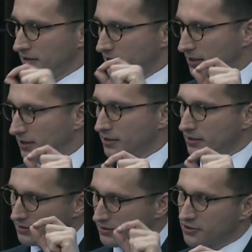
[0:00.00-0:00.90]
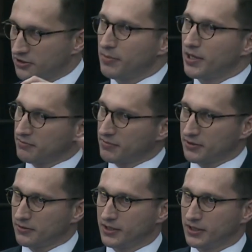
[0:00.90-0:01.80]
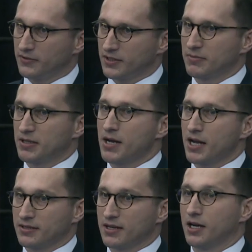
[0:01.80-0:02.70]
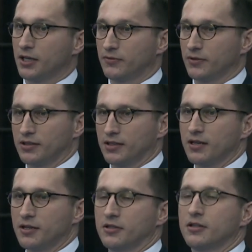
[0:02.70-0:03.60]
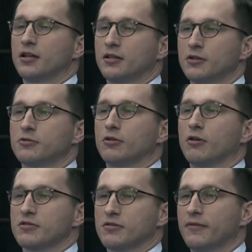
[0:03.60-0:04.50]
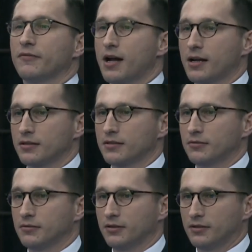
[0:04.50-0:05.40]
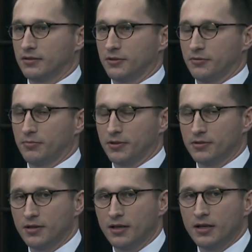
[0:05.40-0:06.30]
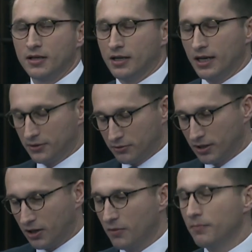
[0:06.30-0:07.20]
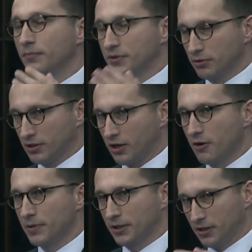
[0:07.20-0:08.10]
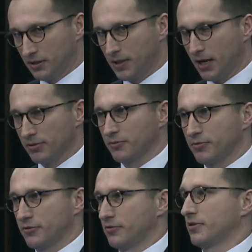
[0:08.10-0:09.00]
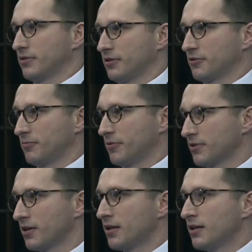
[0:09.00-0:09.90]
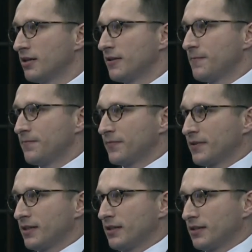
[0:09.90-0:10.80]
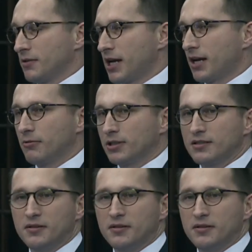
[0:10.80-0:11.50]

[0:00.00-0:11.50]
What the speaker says: in the research departments of the investment banks hired for a transaction, they should also have access to the research reports and to the company and be able to produce research reports. The way how it is